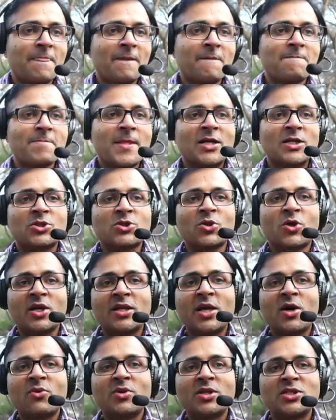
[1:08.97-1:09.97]
So a
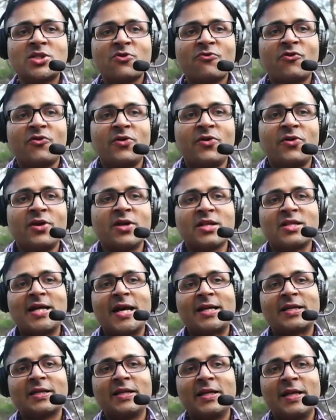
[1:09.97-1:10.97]
noun is a word that
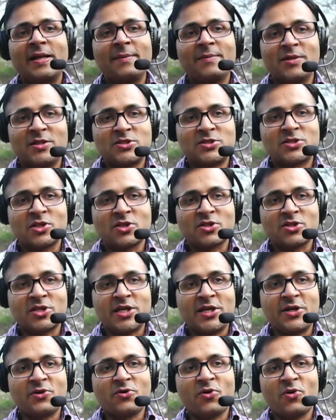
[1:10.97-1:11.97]
labels a thing
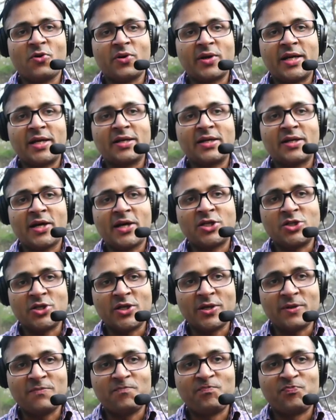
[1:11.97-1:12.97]
or an idea.
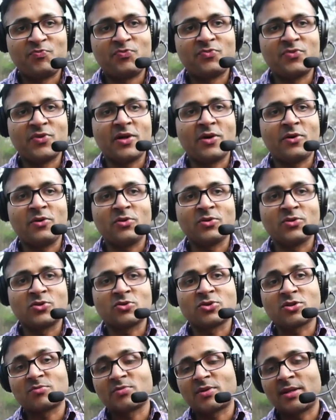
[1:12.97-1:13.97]
They're also
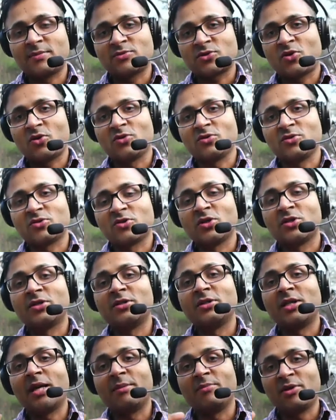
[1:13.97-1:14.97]
sometimes called
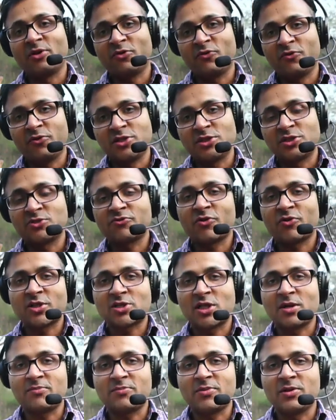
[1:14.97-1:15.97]
naming words. For
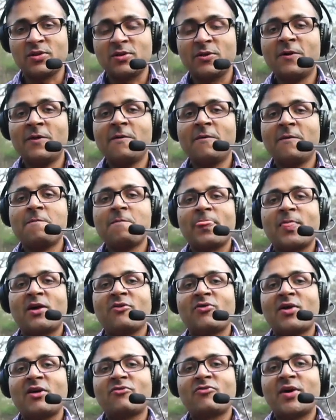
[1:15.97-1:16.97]
example, if I'm
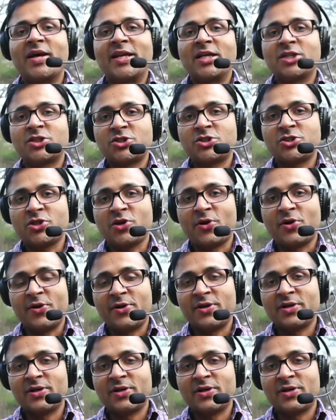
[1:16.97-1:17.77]
wearing a shirt,